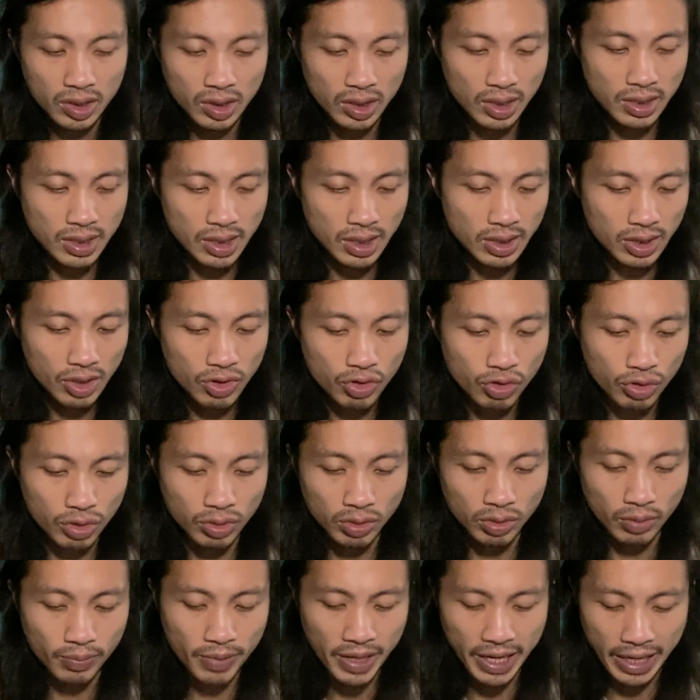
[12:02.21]
This is a
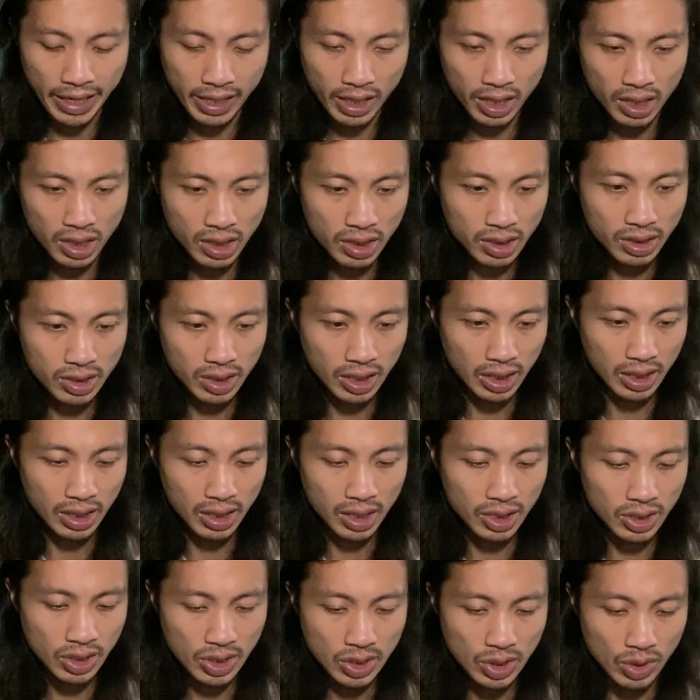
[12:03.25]
true pair,
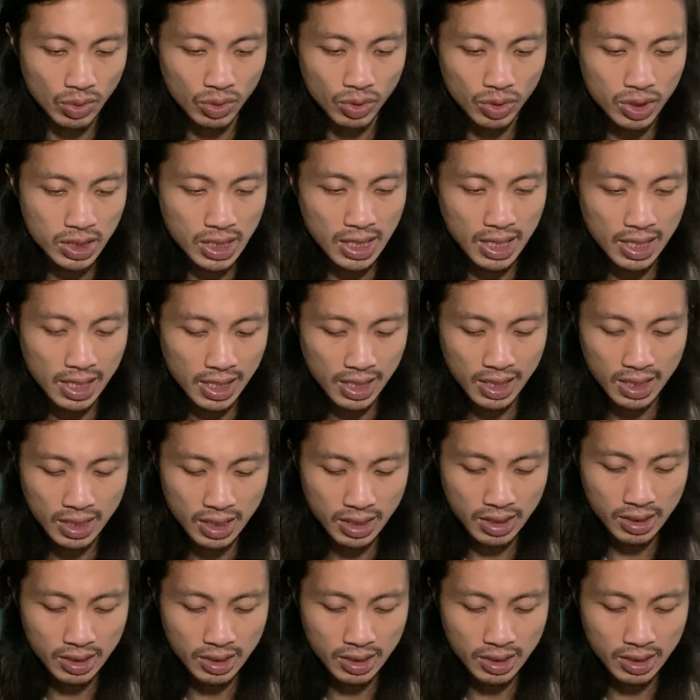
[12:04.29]
a soul tie.